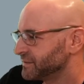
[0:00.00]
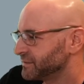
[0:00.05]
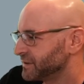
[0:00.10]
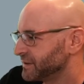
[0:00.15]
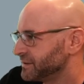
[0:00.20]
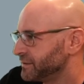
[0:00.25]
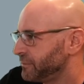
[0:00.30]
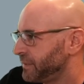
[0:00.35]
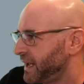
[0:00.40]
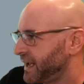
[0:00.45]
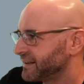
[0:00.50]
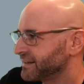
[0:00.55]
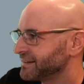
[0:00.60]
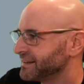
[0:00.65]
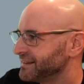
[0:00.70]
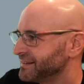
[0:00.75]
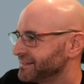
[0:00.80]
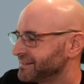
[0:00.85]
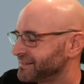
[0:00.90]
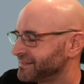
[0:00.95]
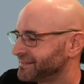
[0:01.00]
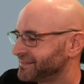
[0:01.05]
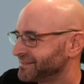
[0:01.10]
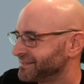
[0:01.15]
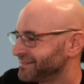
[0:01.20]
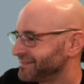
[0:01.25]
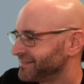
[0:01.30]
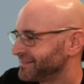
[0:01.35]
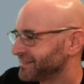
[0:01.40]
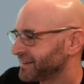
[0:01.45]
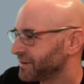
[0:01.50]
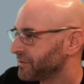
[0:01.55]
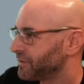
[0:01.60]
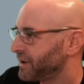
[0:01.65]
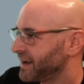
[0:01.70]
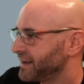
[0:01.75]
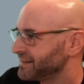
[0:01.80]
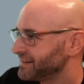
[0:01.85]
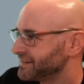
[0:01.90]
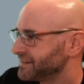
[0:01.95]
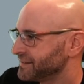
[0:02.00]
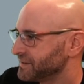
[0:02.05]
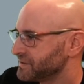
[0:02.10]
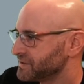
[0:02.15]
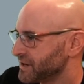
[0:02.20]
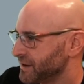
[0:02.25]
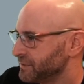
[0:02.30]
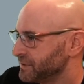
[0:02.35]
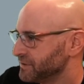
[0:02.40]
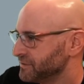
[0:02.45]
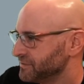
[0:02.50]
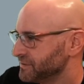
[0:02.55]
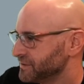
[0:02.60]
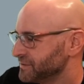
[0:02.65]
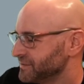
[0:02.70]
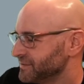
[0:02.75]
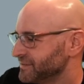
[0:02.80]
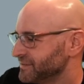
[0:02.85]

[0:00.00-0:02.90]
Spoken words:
Let's unpack that. Congrats on the job interview.